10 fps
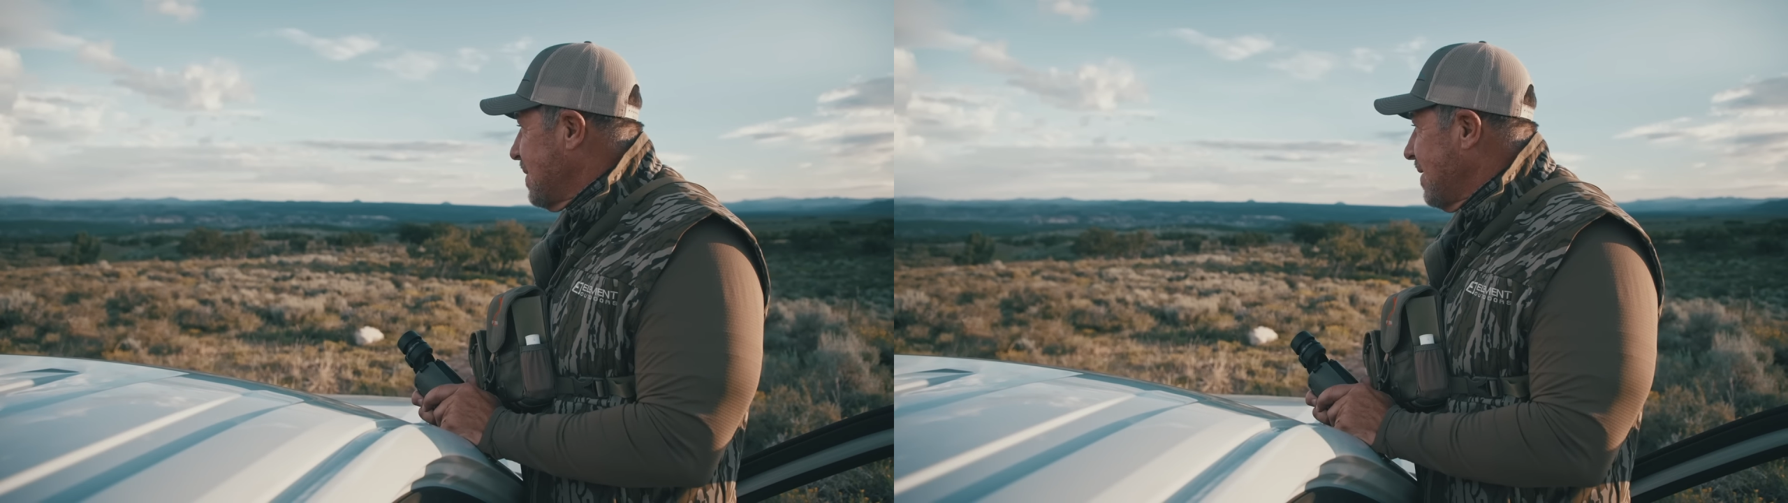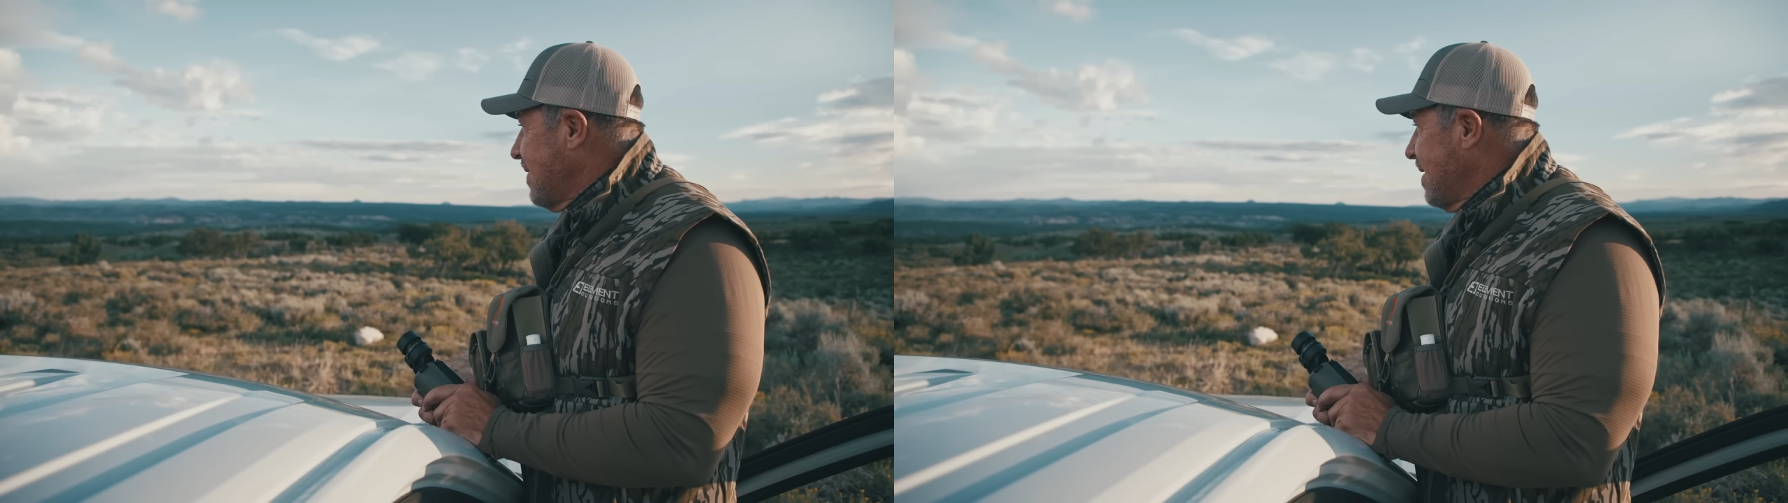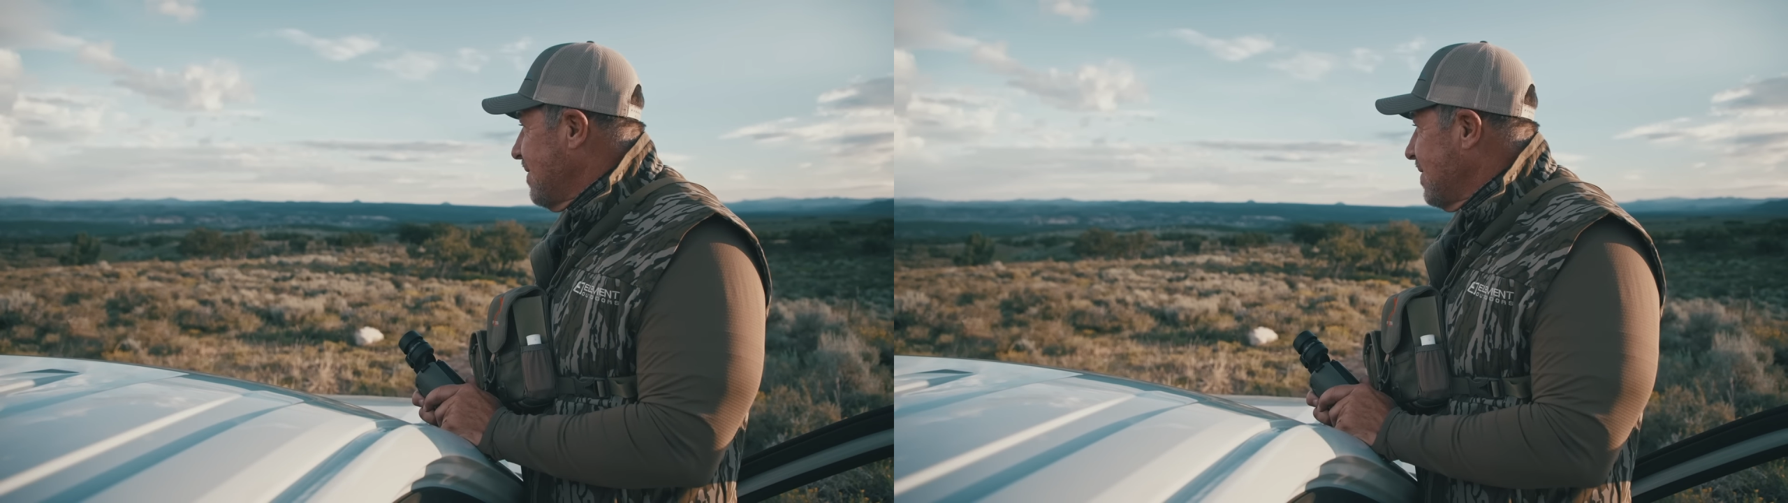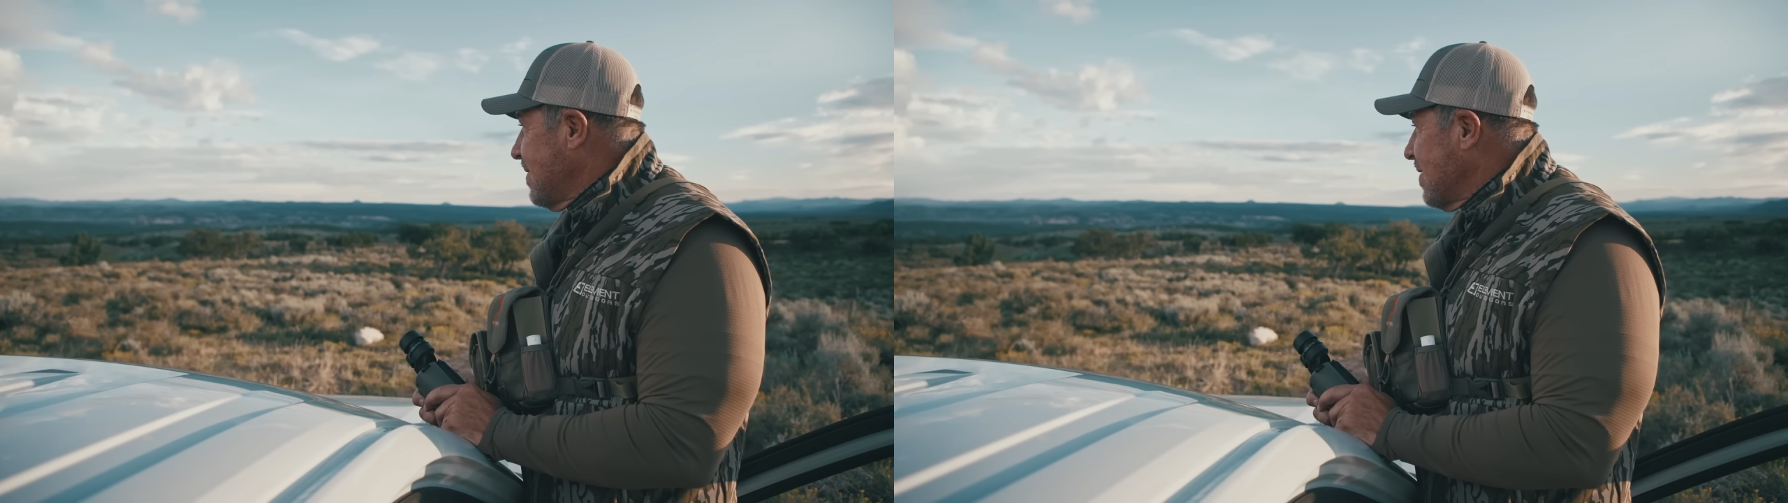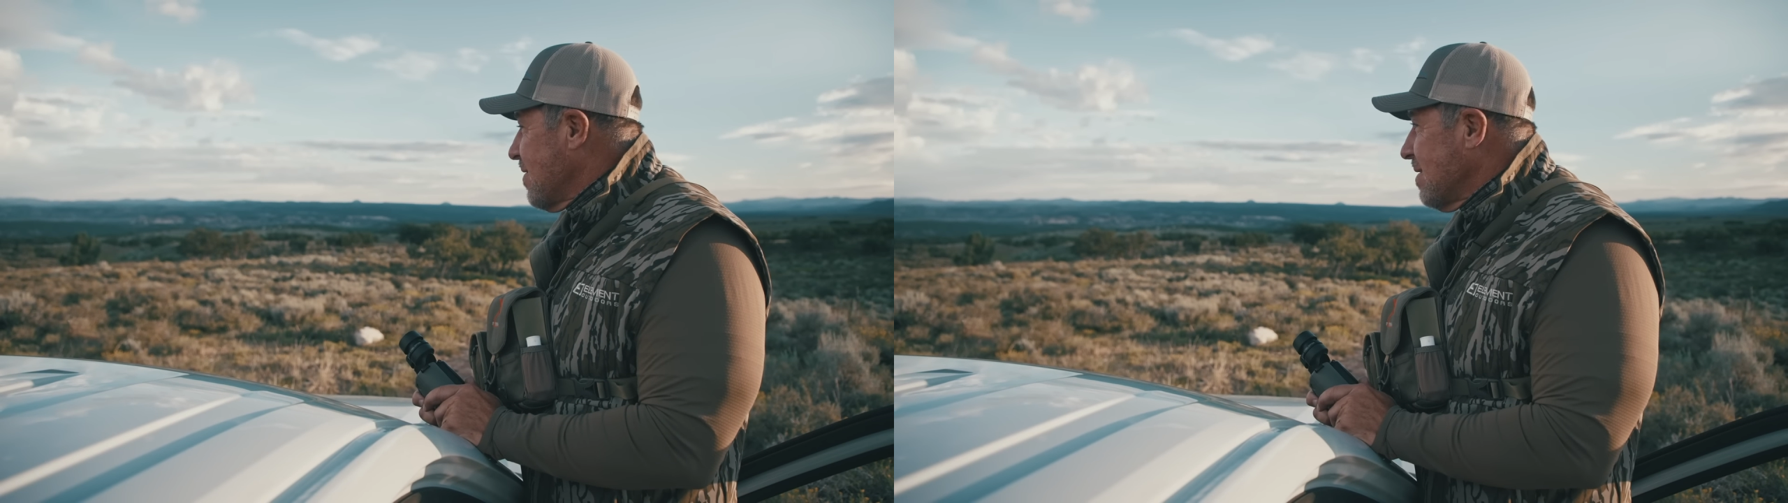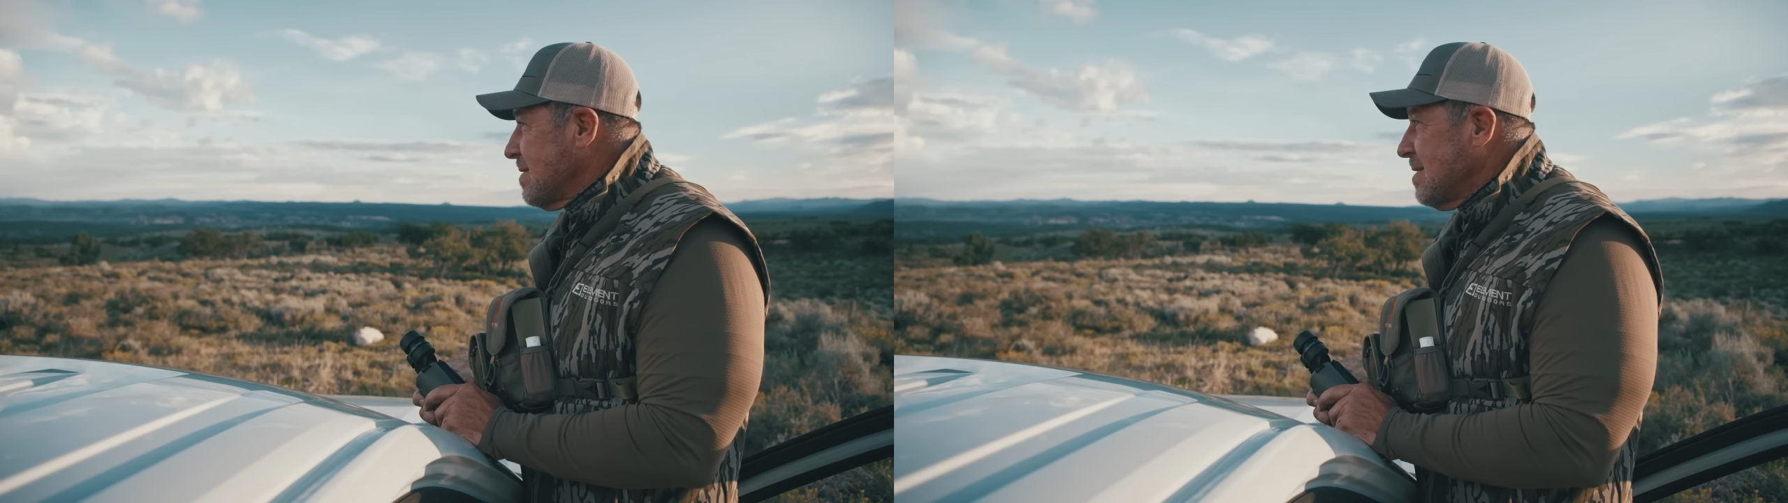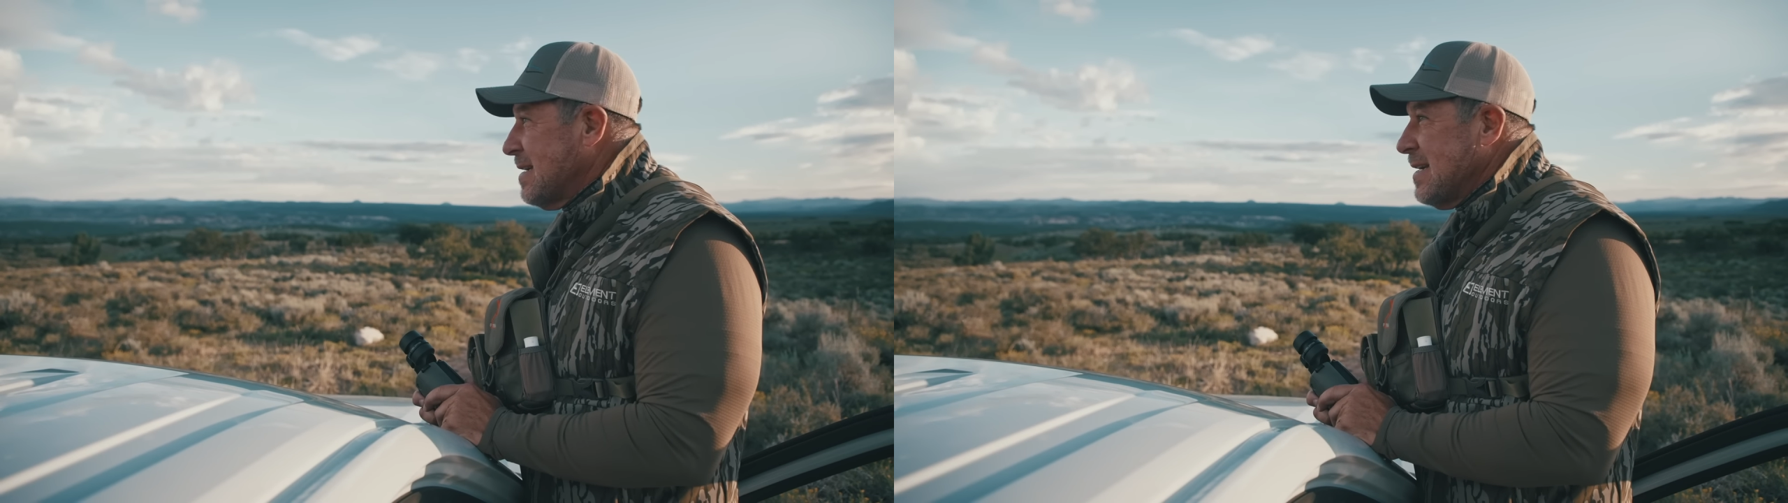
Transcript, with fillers: about 500 yards.